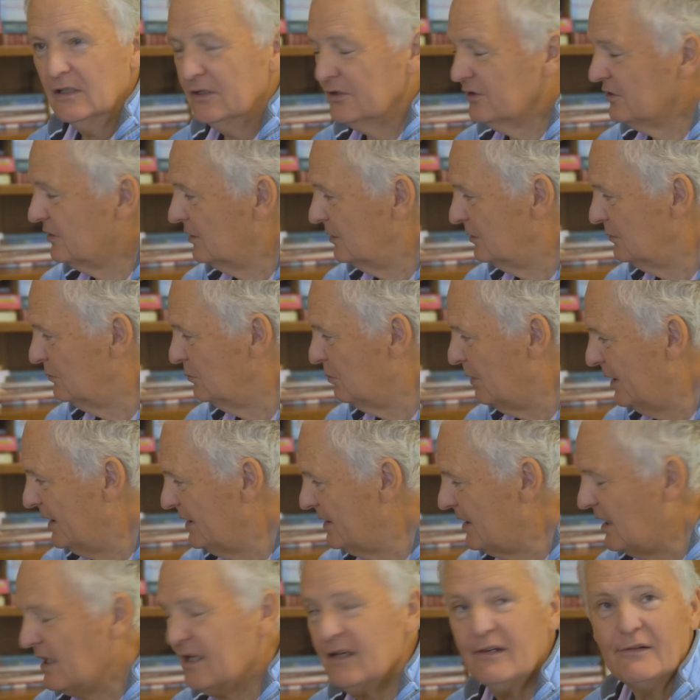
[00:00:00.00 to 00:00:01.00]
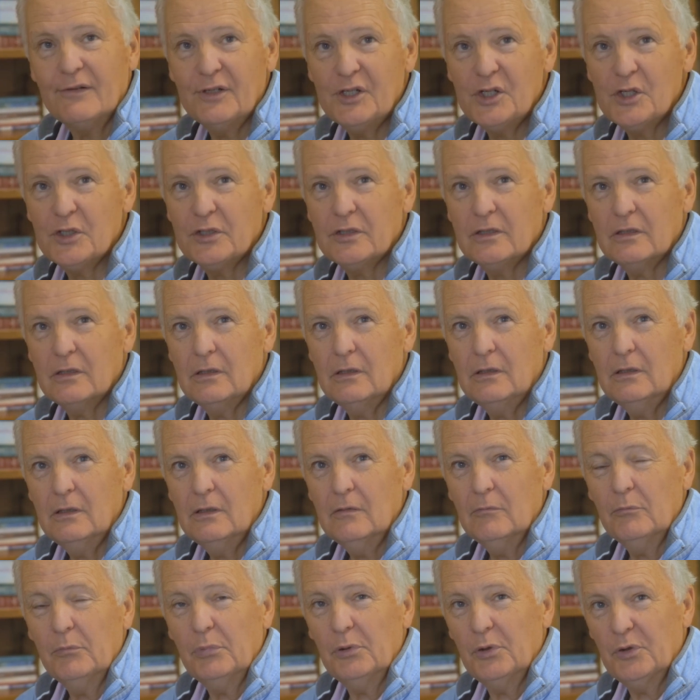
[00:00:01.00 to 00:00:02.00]
So when Airius
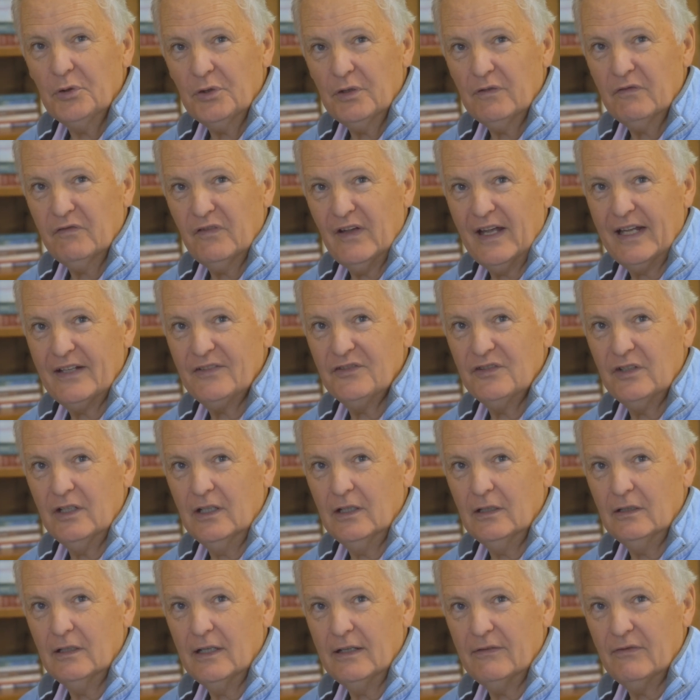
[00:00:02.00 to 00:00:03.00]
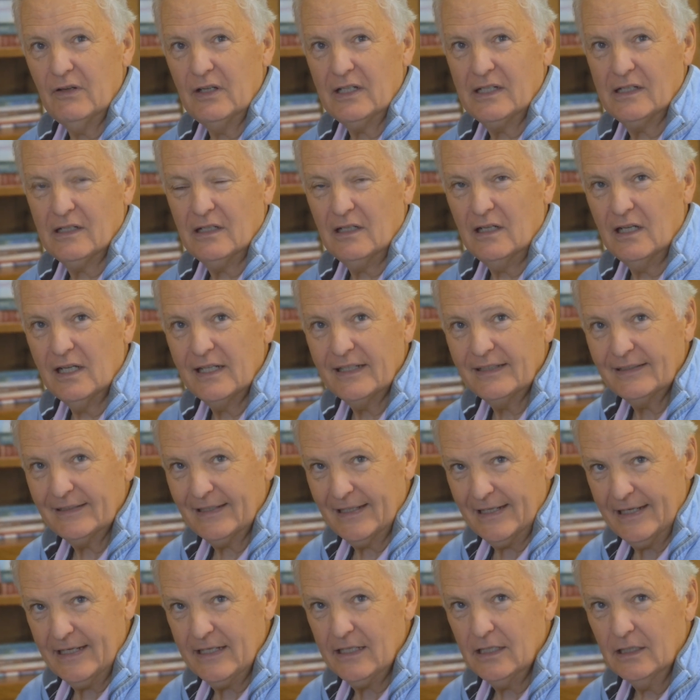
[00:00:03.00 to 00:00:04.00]
put the fans in, they very
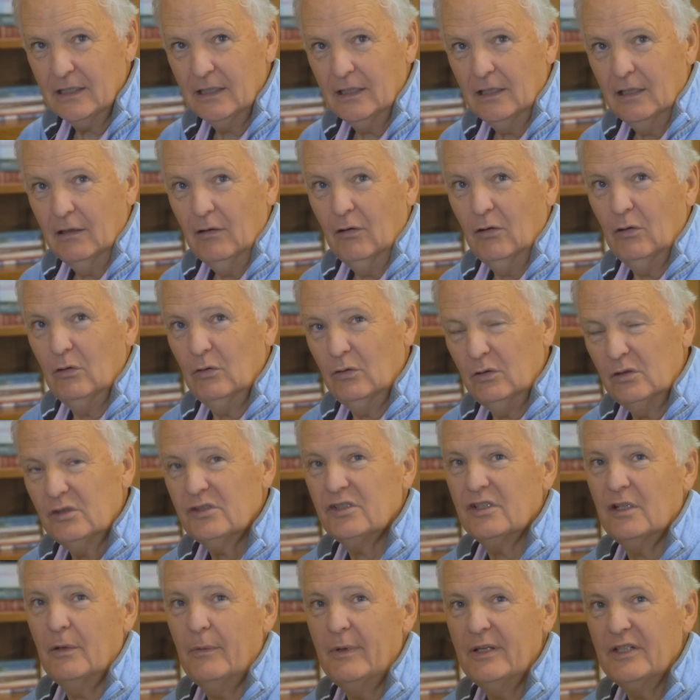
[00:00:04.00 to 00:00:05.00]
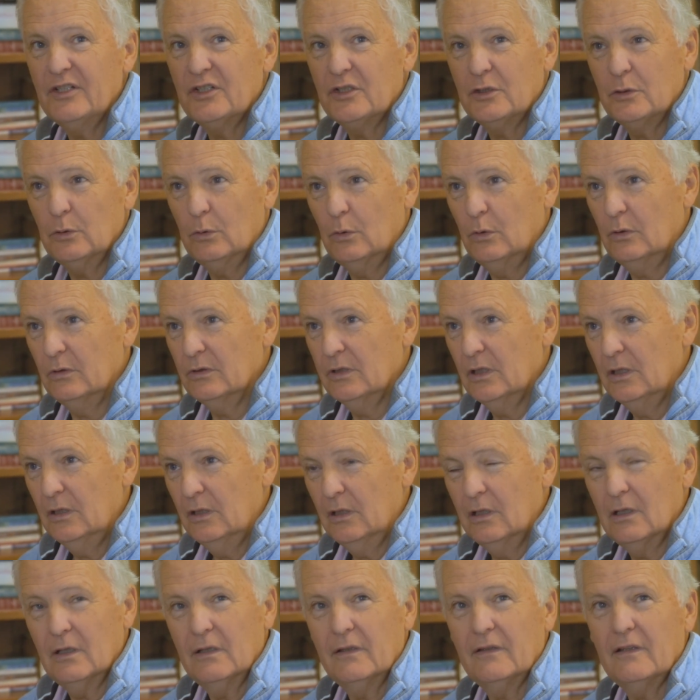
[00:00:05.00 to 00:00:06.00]
kindly also installed
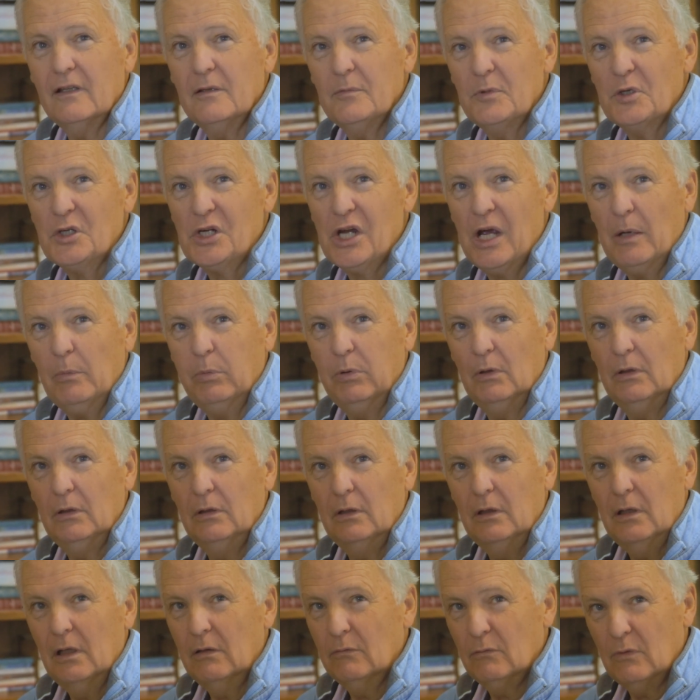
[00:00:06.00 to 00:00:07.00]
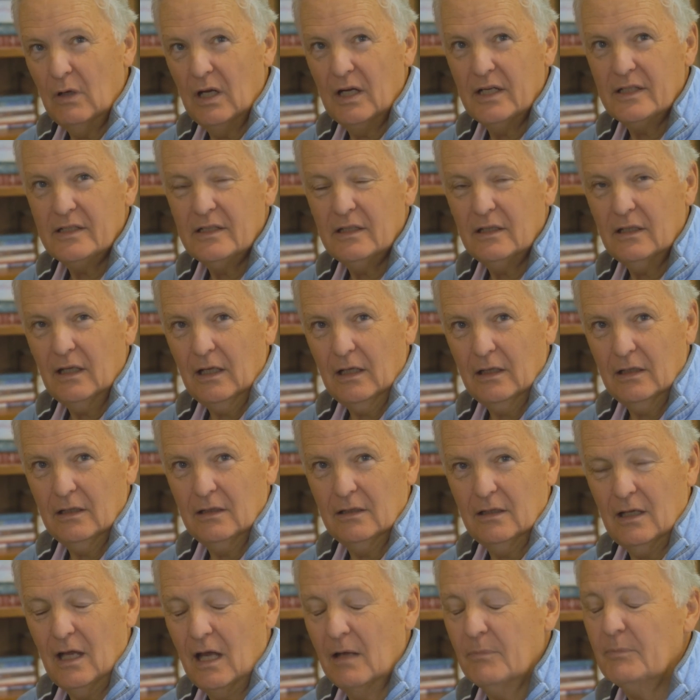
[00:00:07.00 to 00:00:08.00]
a thermocouple right
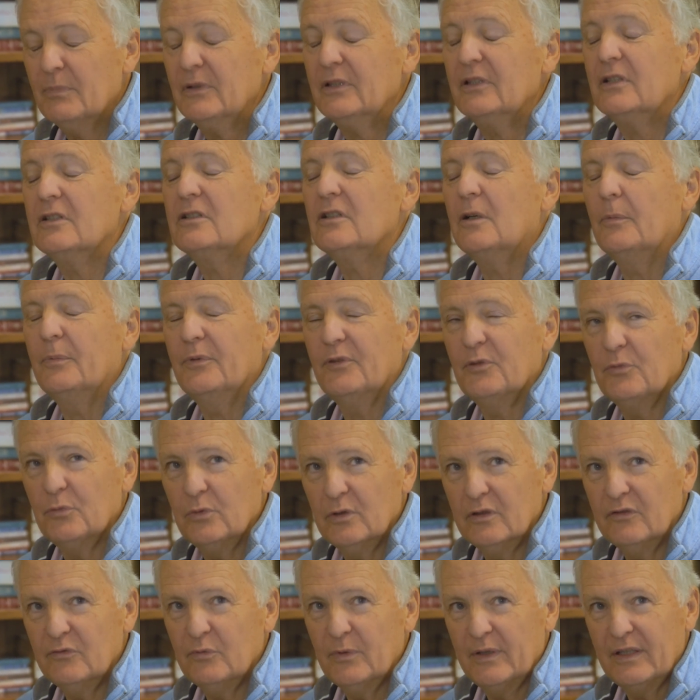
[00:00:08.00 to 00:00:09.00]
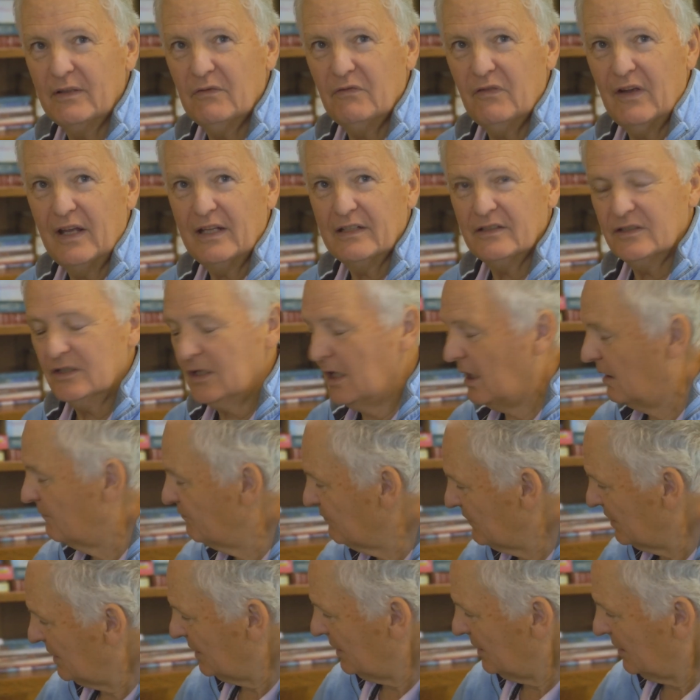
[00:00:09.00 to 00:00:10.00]
up in the top of the roof where the fans are.
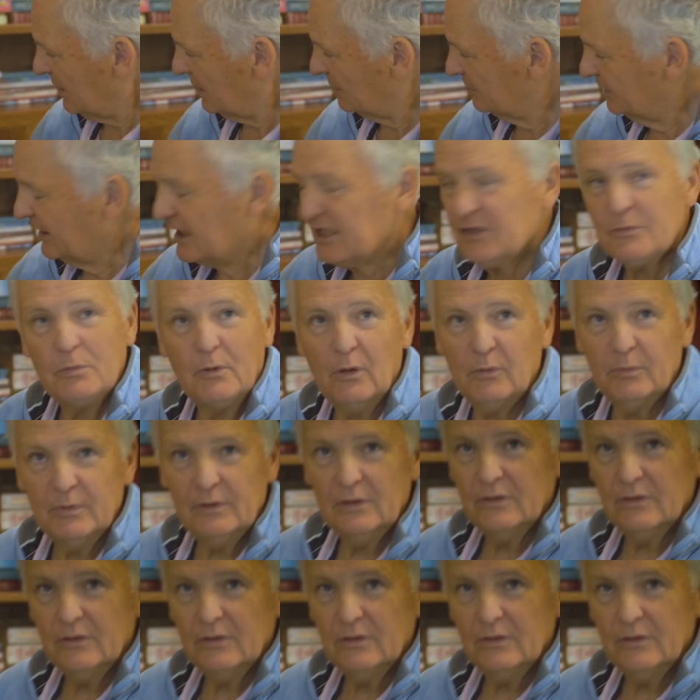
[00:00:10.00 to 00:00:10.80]
And that's what we're